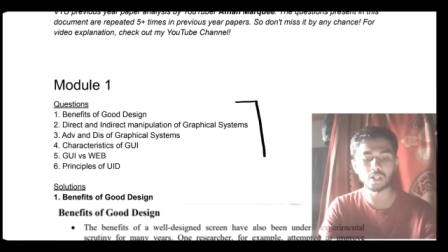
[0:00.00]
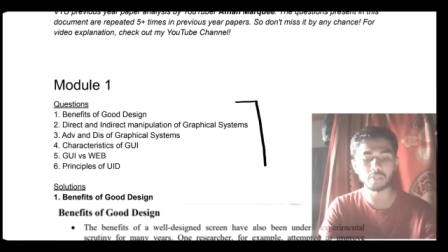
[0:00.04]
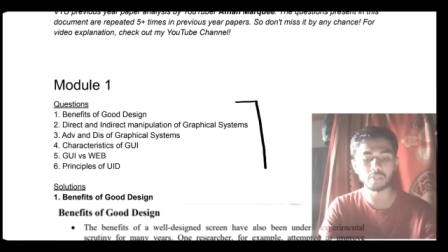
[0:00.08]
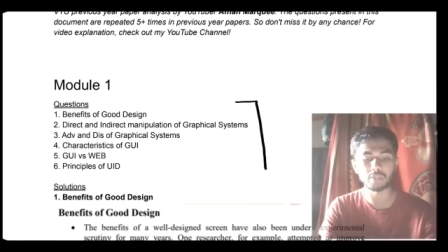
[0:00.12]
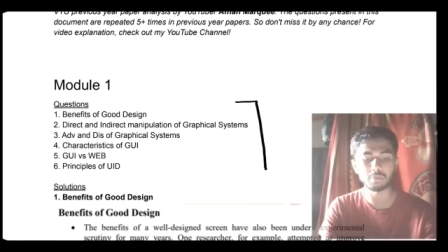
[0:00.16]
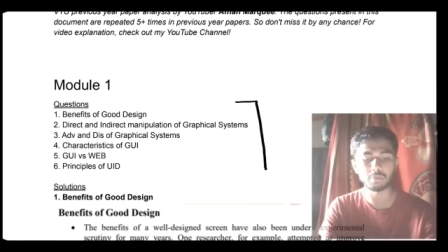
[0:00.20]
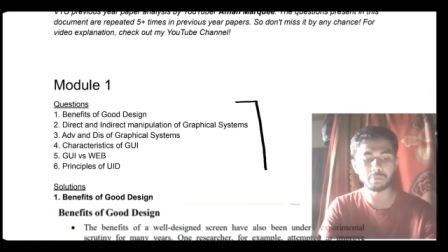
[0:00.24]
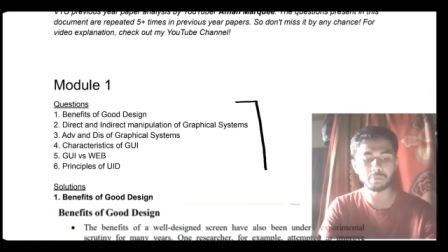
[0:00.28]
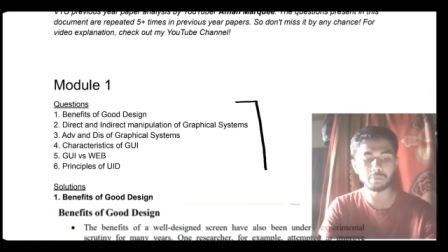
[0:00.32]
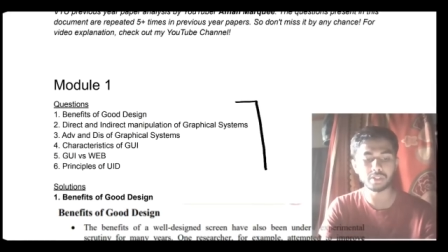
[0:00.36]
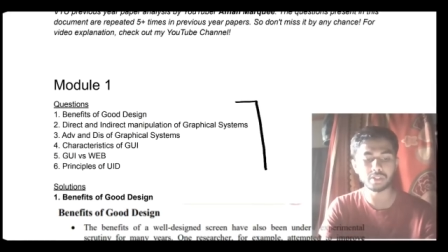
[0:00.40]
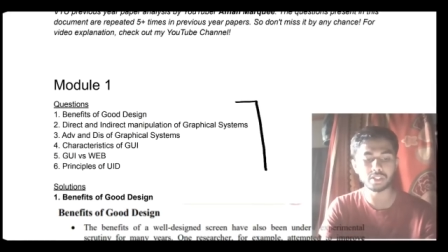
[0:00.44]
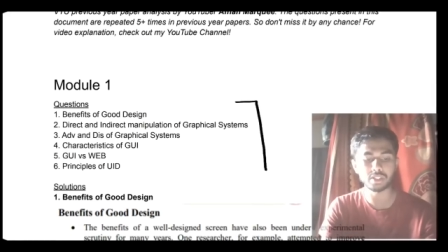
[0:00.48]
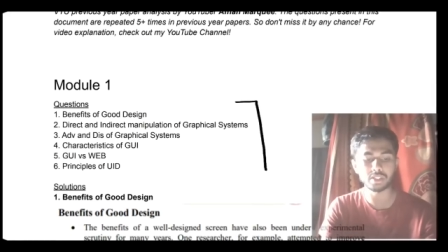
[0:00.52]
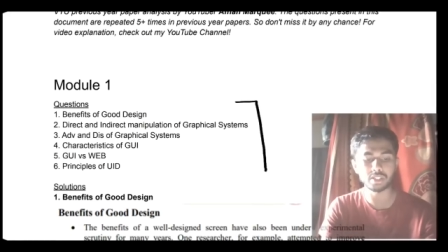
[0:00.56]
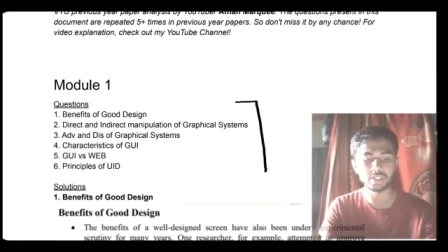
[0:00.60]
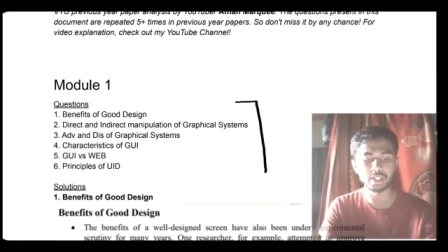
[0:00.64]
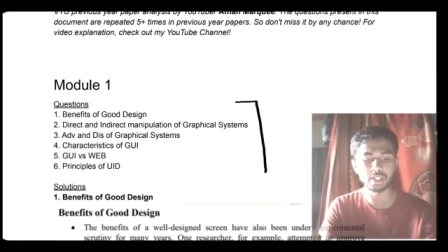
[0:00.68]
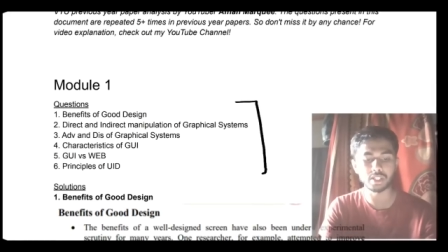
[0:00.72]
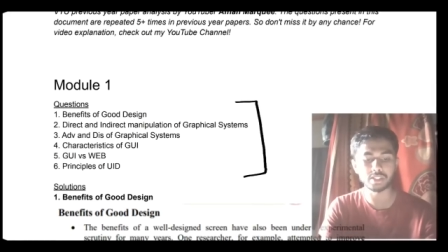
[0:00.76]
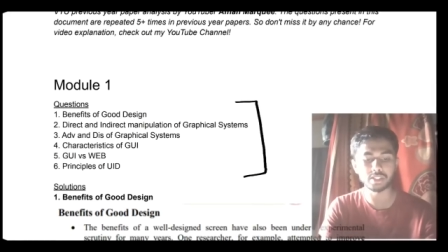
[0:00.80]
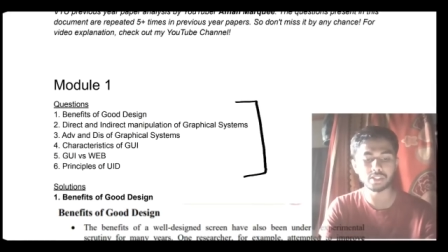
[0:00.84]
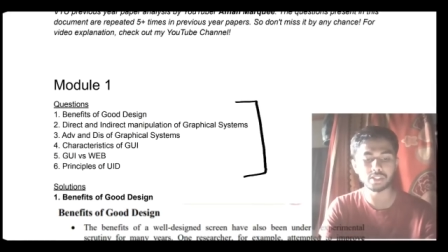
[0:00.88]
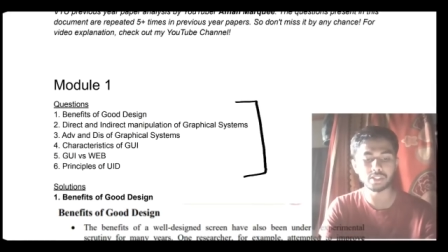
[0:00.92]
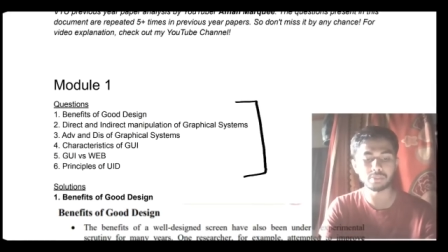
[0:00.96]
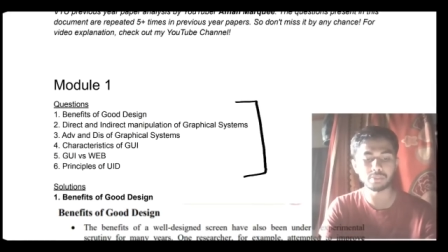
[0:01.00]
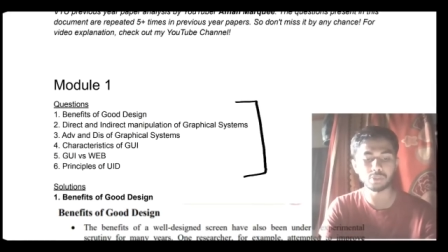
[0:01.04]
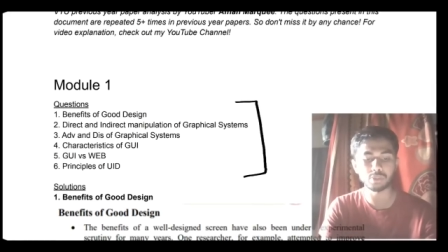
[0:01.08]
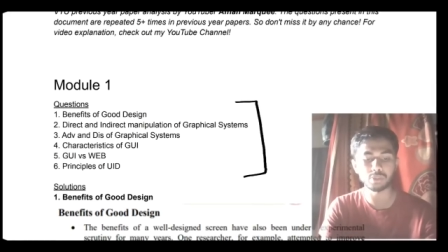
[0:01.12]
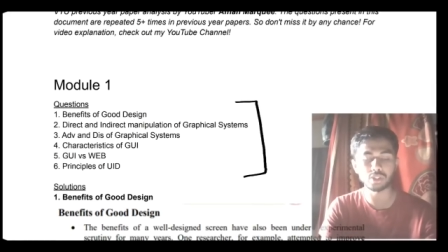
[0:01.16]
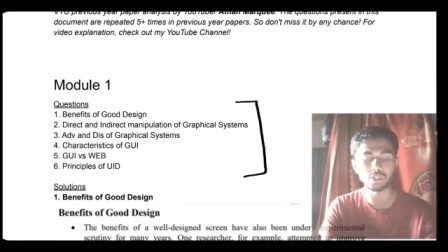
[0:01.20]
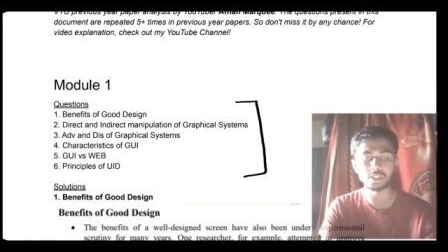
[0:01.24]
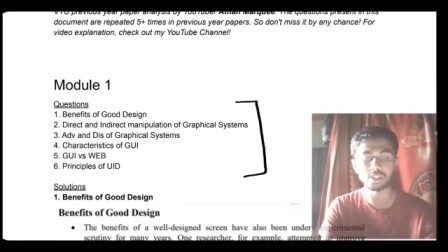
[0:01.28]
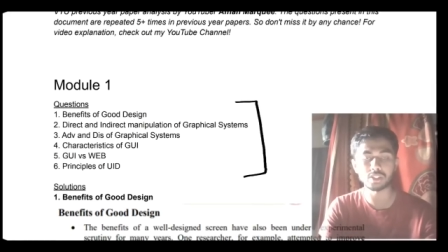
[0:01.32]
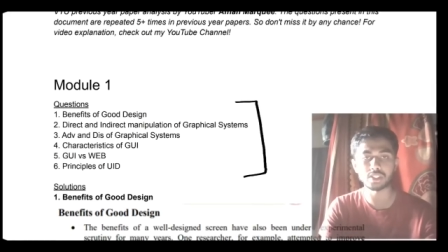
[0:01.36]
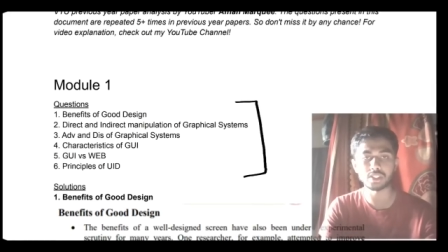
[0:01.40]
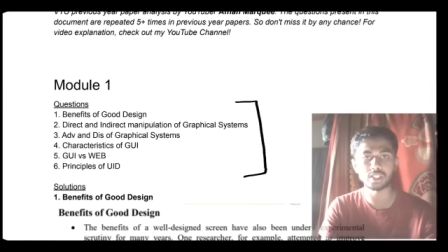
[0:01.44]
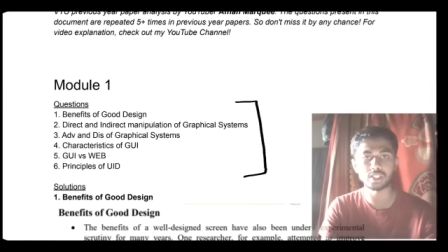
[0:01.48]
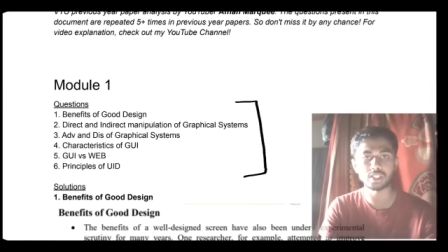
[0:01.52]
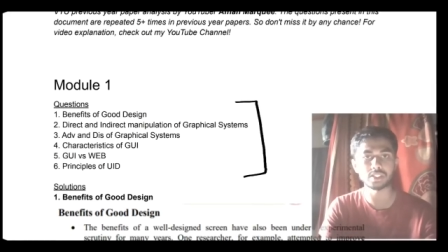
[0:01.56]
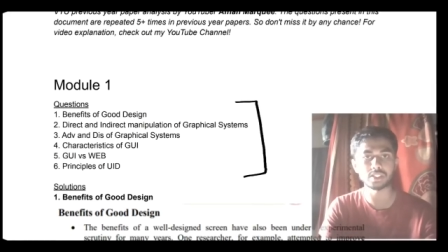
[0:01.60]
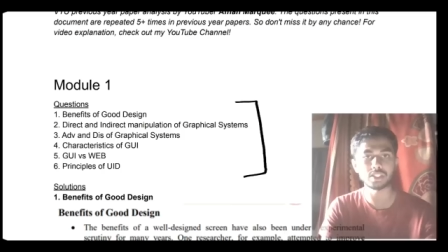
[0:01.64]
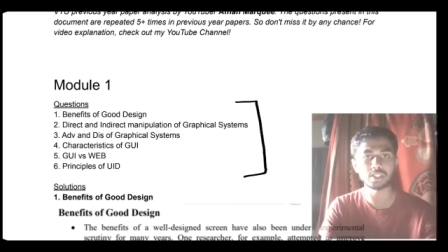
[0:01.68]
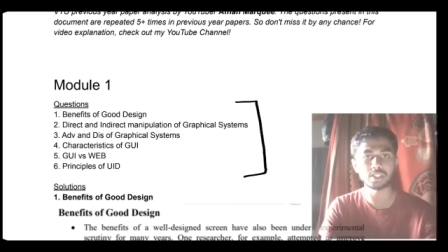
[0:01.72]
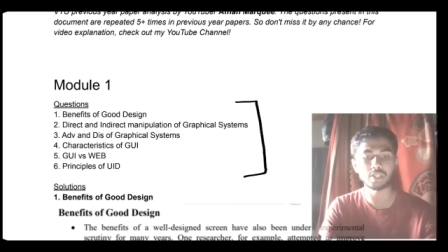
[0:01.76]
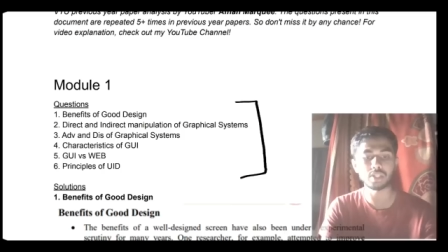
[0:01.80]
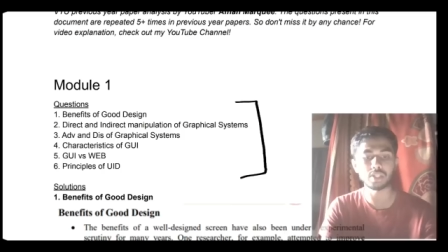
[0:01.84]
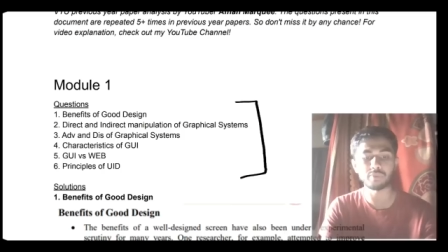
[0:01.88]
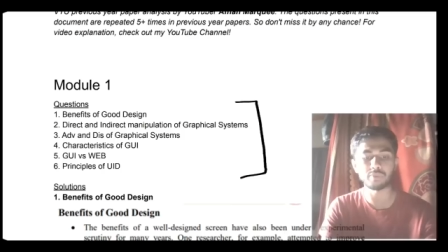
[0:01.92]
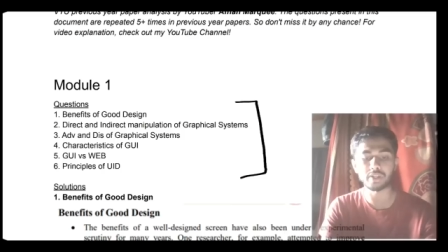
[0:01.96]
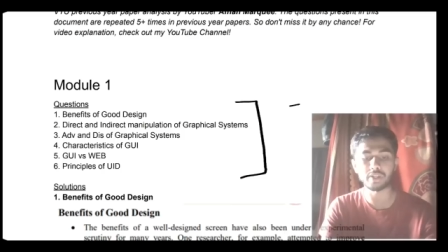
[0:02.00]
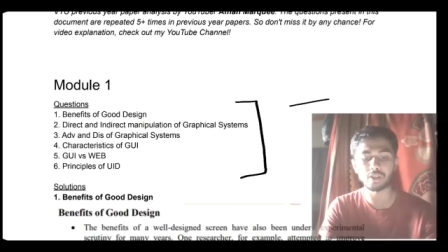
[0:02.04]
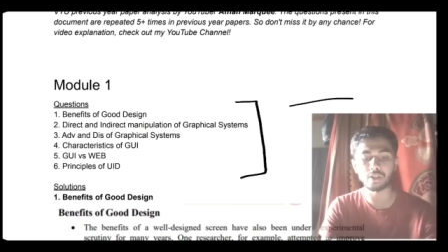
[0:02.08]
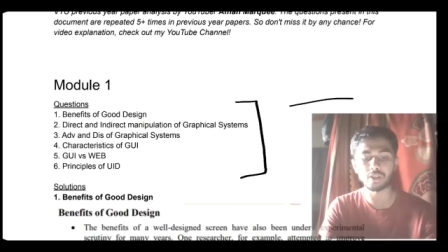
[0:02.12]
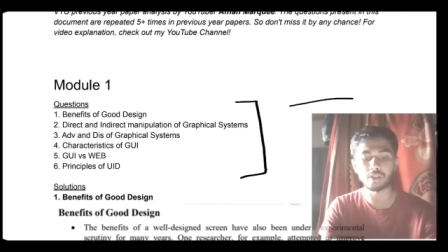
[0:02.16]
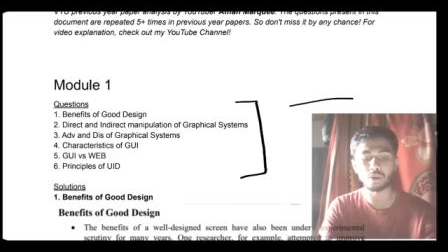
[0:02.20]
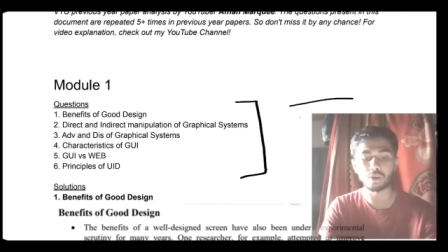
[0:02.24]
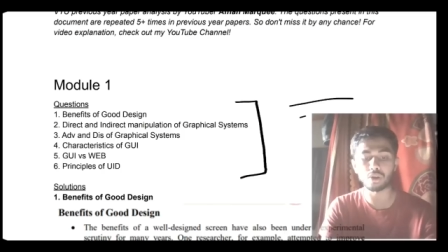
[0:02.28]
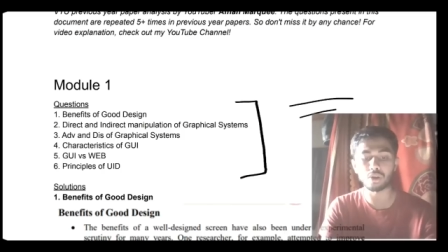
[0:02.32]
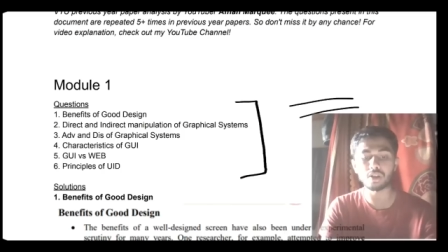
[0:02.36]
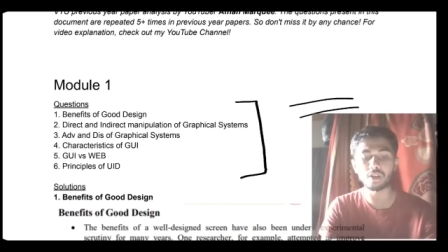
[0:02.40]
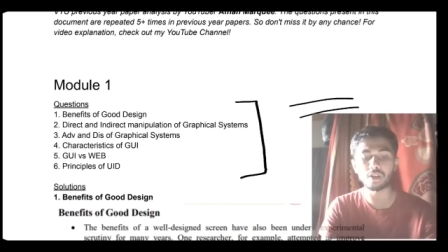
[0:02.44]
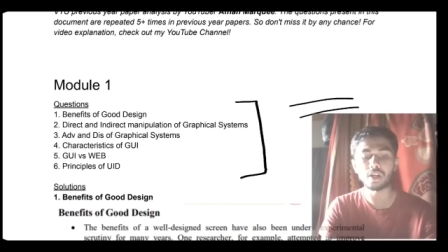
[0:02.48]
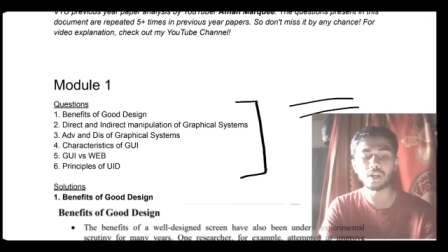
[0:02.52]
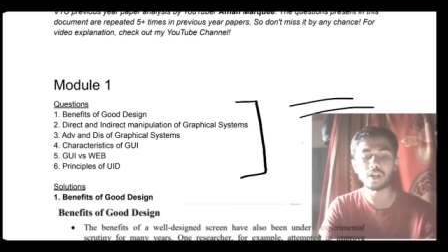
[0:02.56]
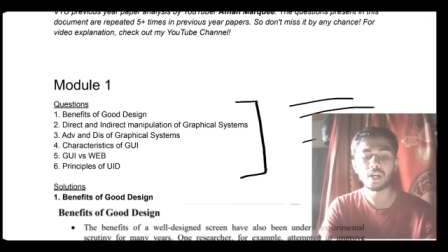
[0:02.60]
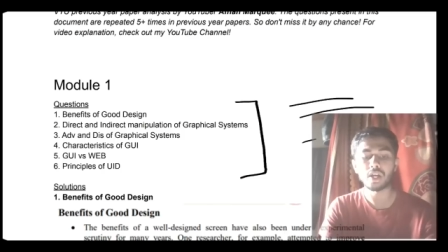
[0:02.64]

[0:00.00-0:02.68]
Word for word: remember these answers because these answers are very long